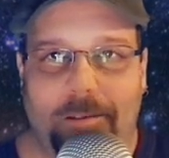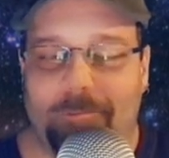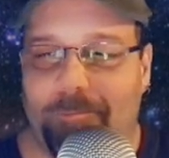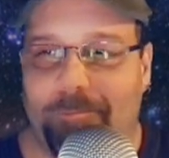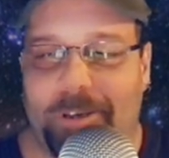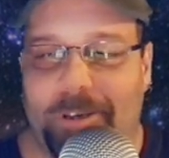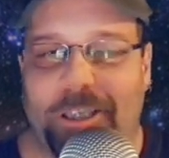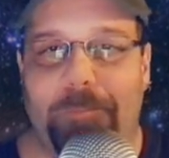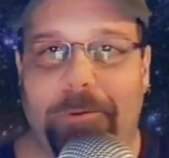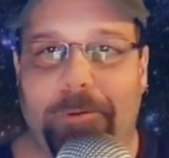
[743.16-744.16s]

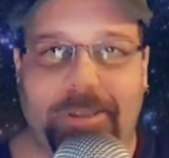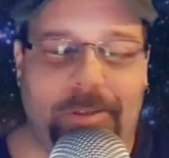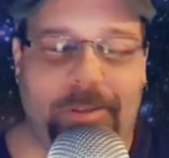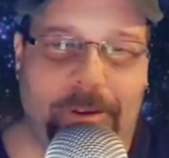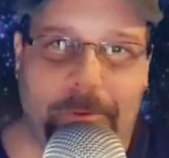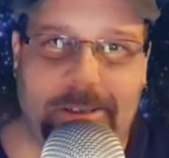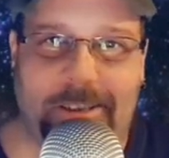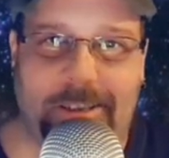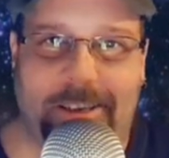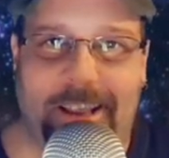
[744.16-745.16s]
conspiracy theorists
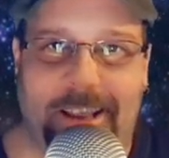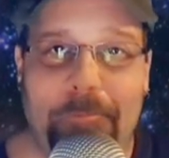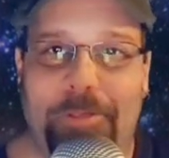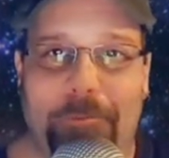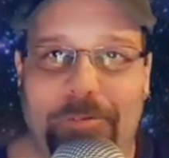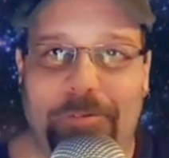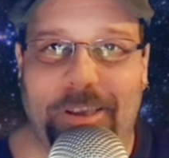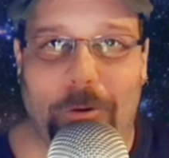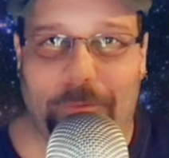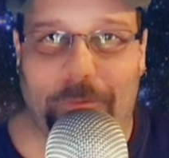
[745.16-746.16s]
and everything we've said
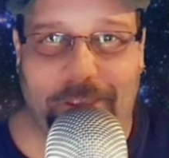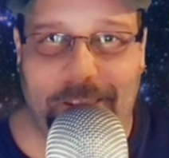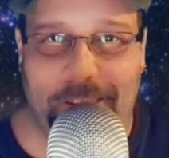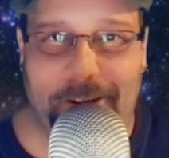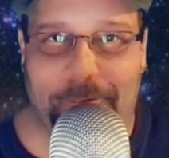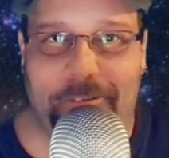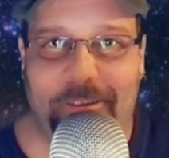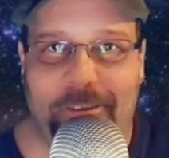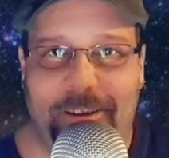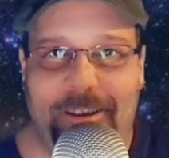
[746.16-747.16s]
over the years,
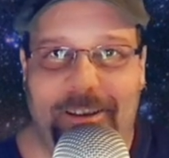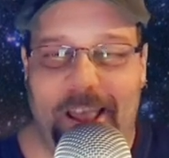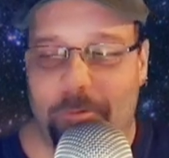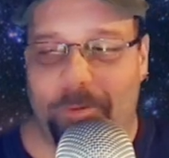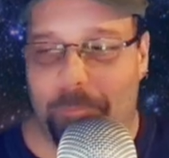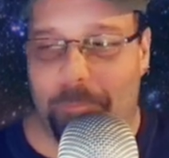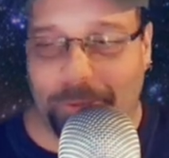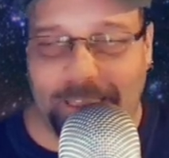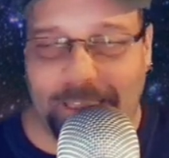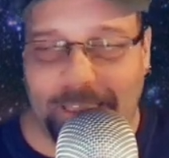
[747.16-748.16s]
everyone that
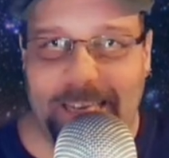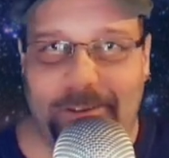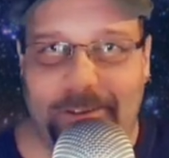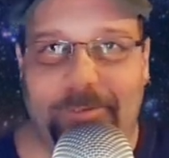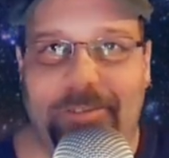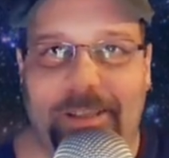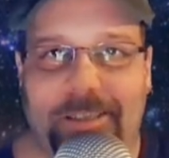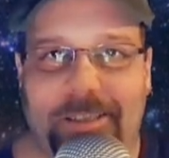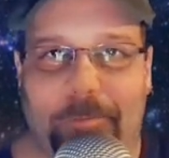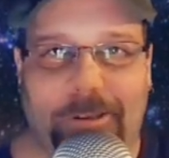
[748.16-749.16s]
believes that
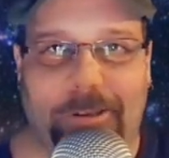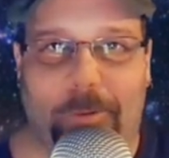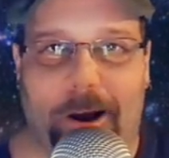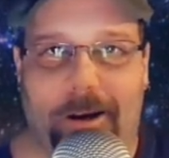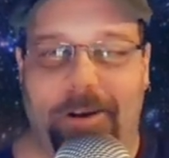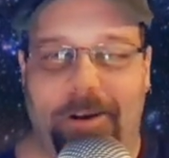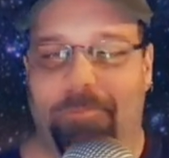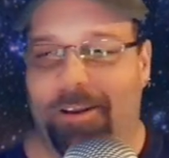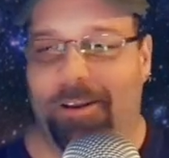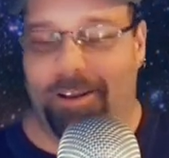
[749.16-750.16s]
something's going on and
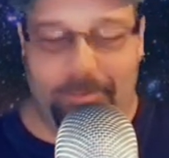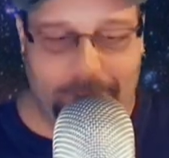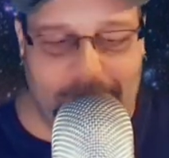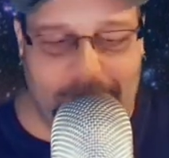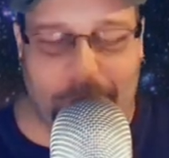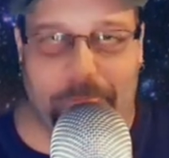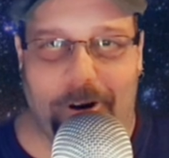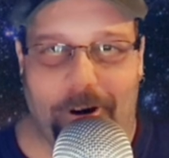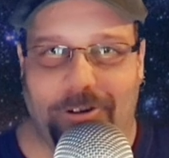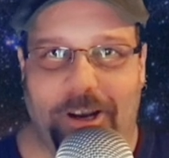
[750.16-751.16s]
the secret
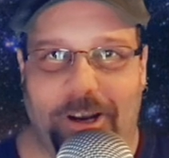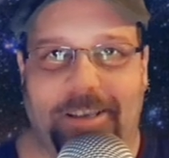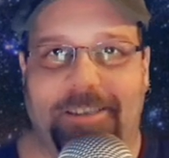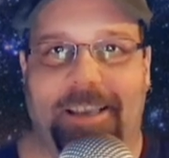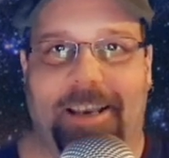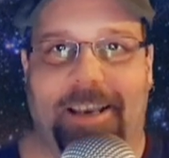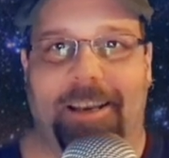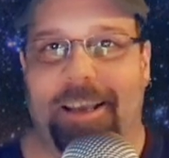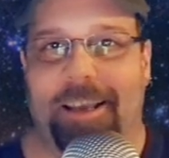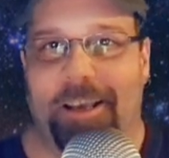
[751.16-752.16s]
projects and
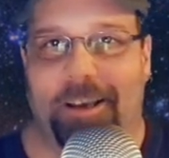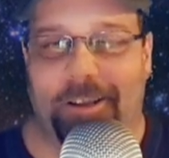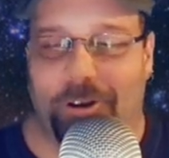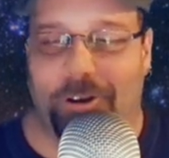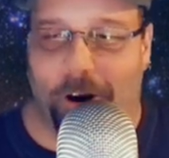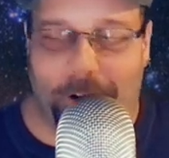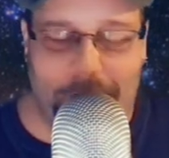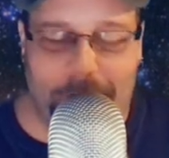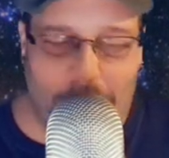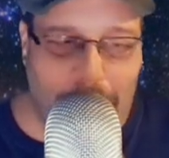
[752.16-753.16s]
Uh, dark, you
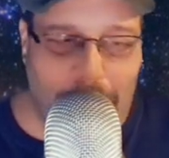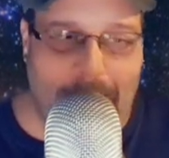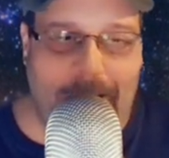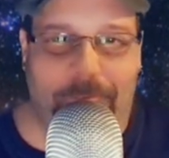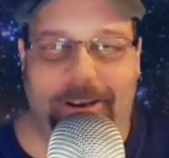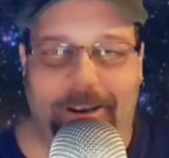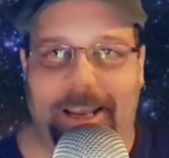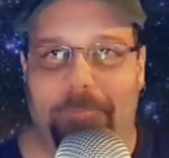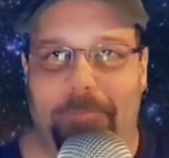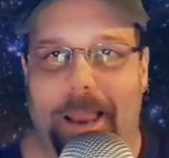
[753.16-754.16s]
know, black funding
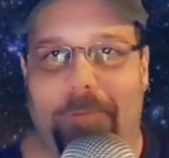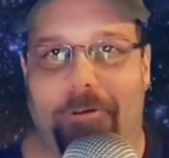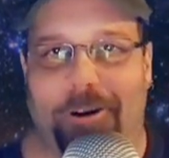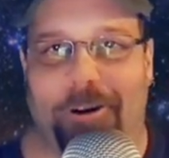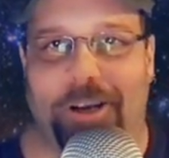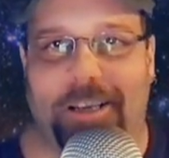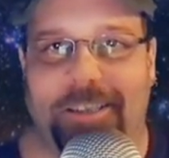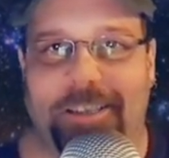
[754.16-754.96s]
and black projects